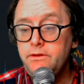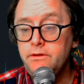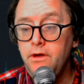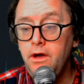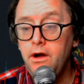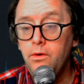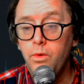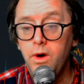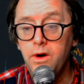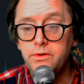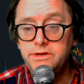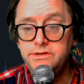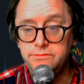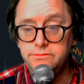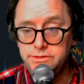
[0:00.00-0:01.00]
What
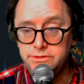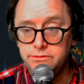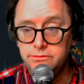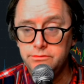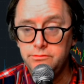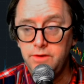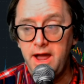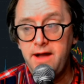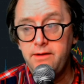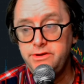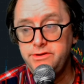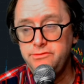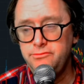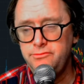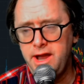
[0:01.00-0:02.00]
would you do? How
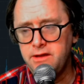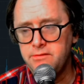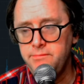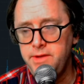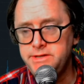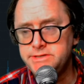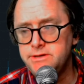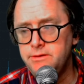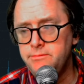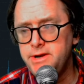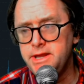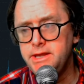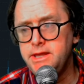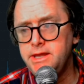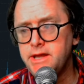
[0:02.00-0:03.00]
would you recommend
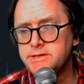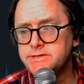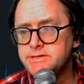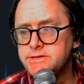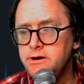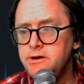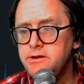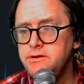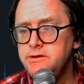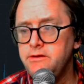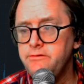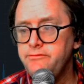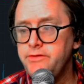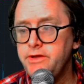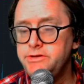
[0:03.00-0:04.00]
somebody get started
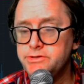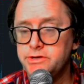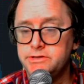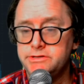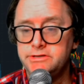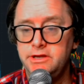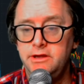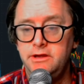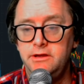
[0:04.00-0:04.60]
if they just,